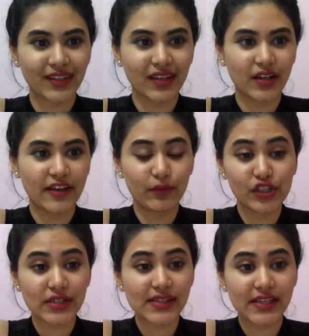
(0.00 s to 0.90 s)
if we
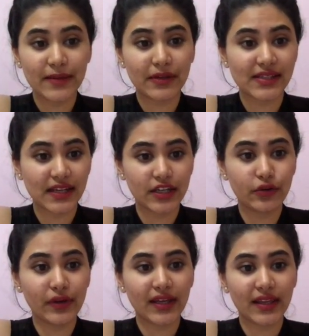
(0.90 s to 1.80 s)
just keep
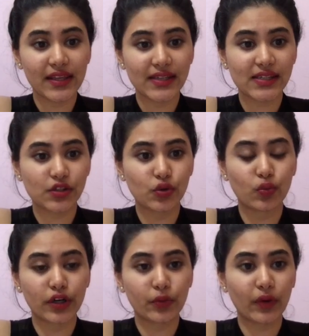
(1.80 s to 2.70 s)
continuing this
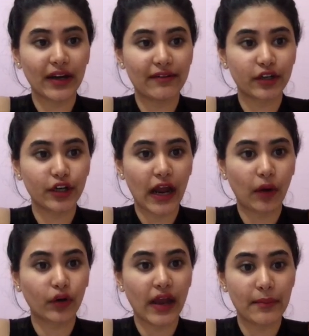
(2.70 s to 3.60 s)
toward whatever
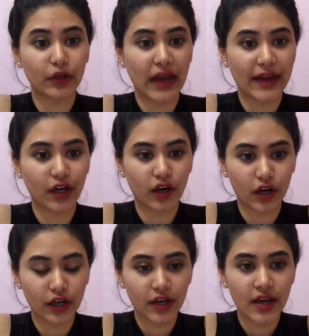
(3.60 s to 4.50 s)
our M or N
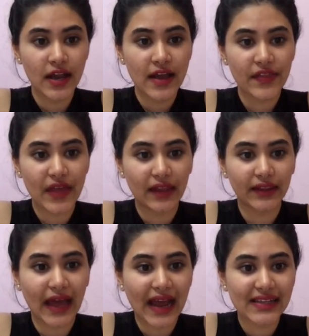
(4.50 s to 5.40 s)
are, and that
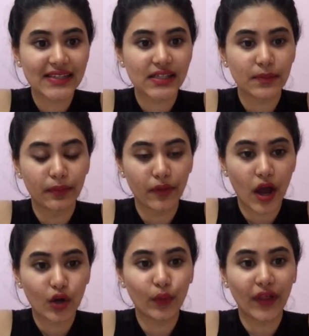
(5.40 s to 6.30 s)
last
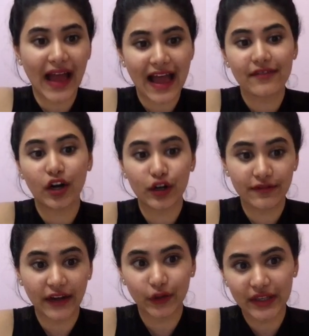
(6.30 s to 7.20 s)
block will have our
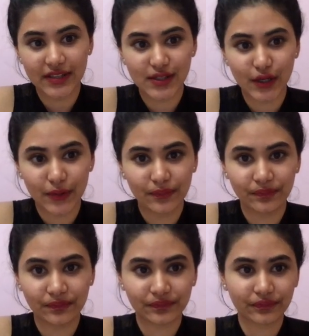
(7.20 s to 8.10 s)
final answer.
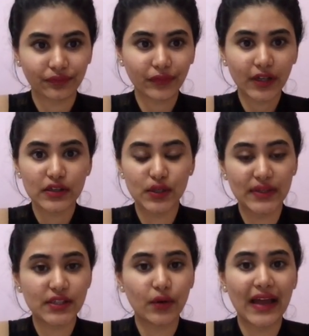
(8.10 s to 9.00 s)
So
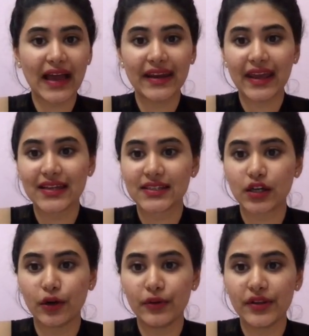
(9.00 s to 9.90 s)
let's go ahead and
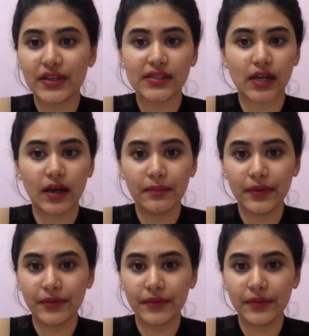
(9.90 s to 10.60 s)
code this up.